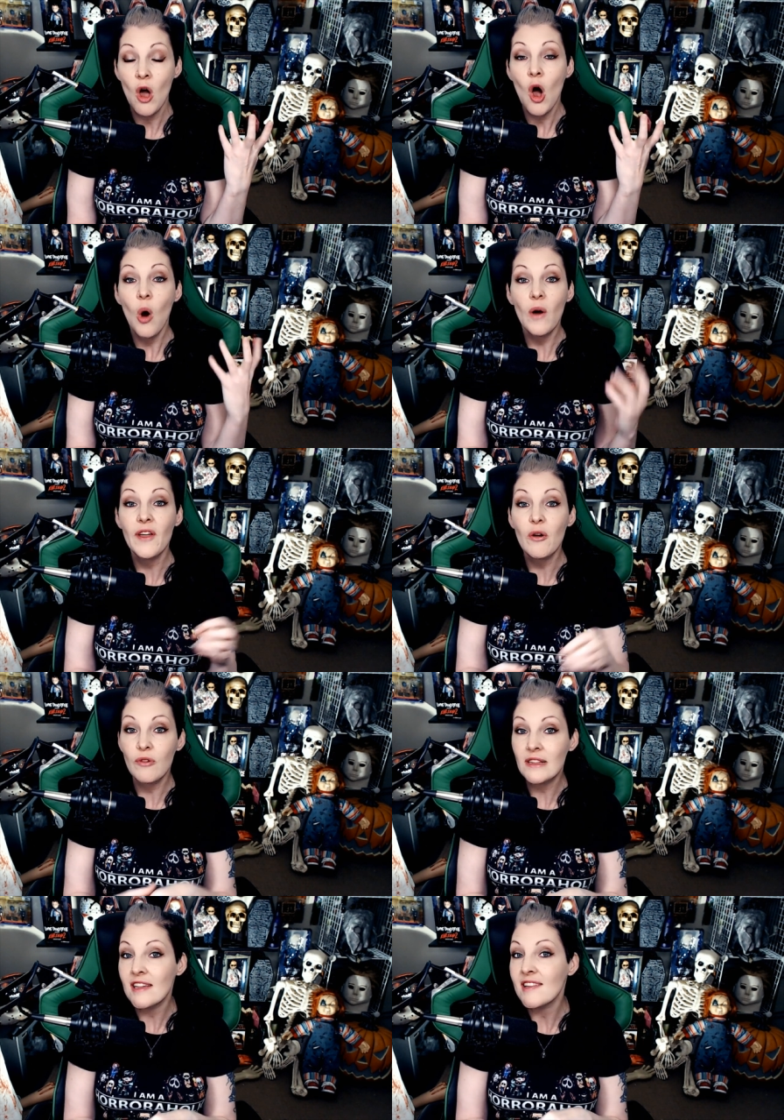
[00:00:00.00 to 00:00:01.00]
or that
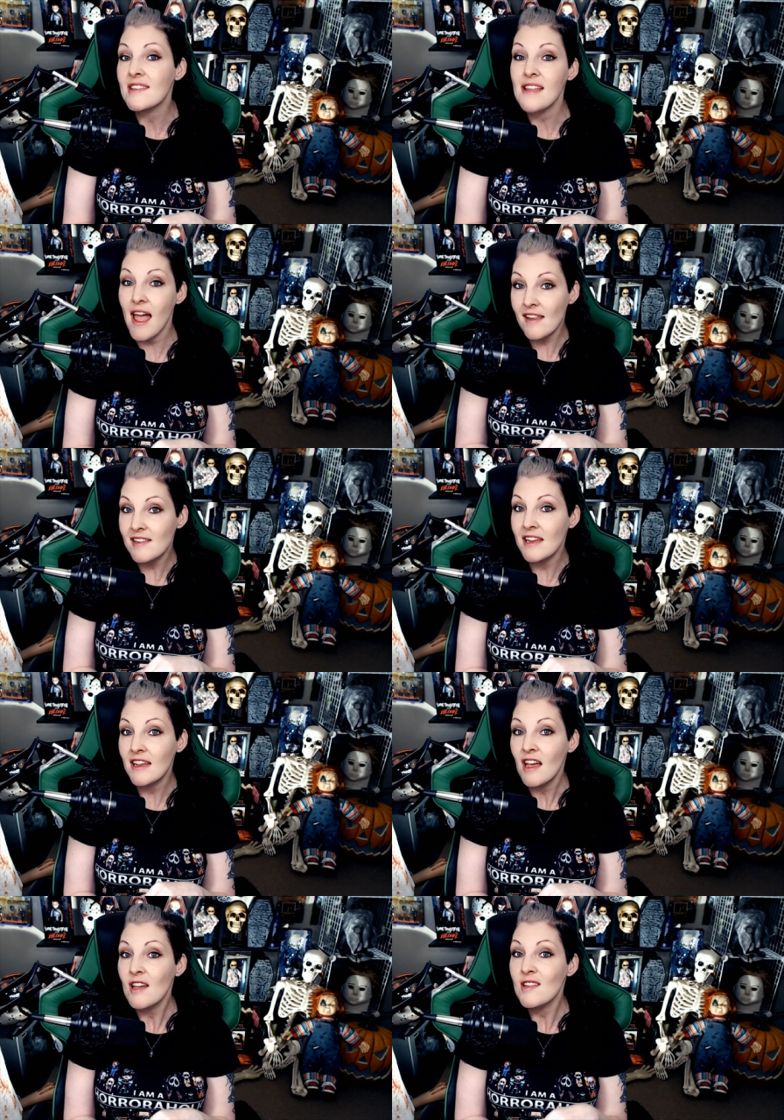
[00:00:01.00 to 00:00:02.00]
really snazzy
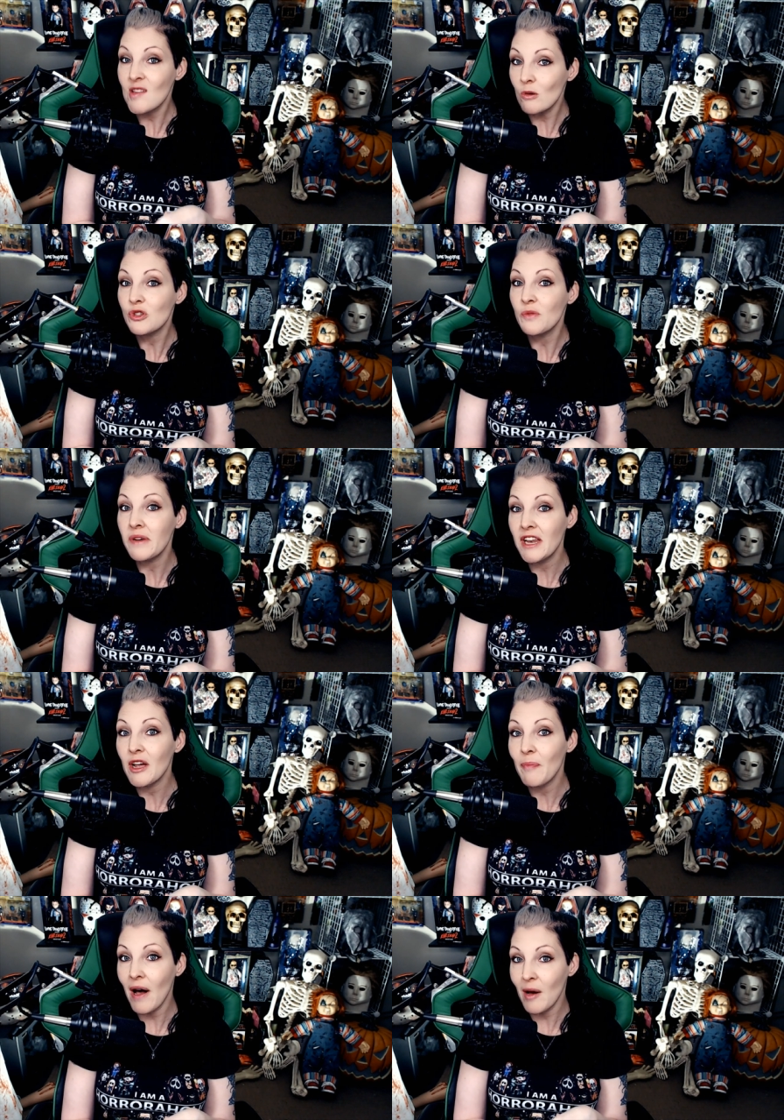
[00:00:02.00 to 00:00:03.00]
social media
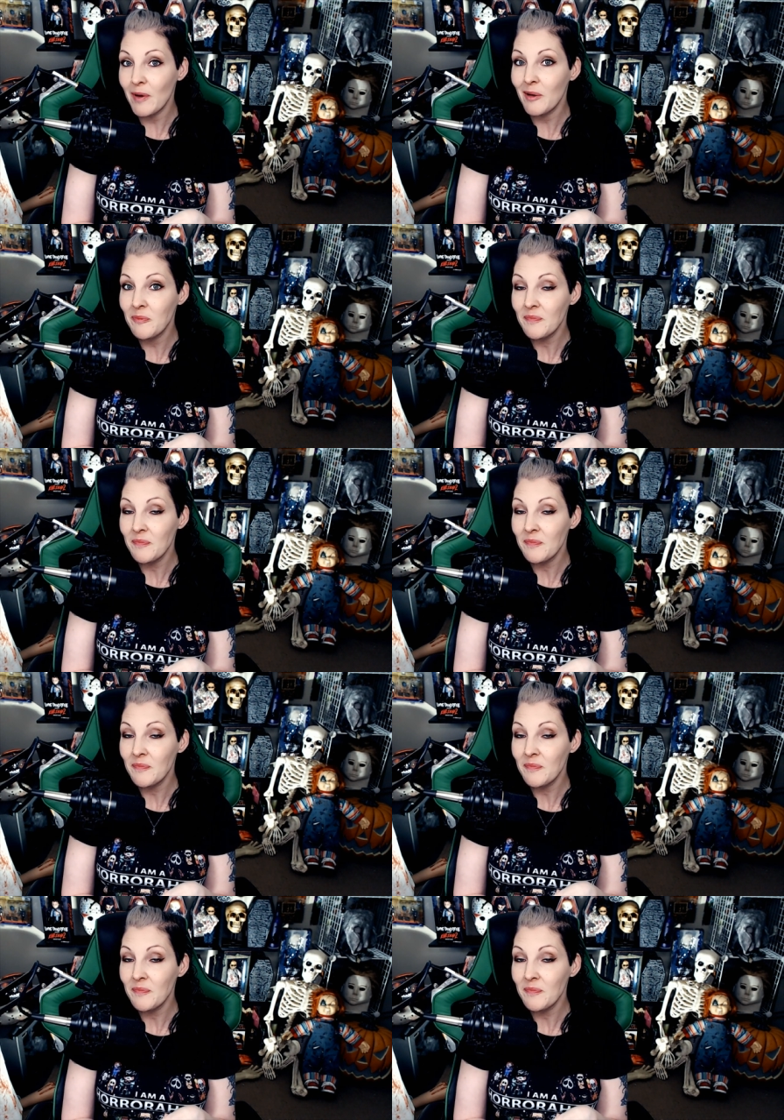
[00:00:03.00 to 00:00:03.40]
pop up?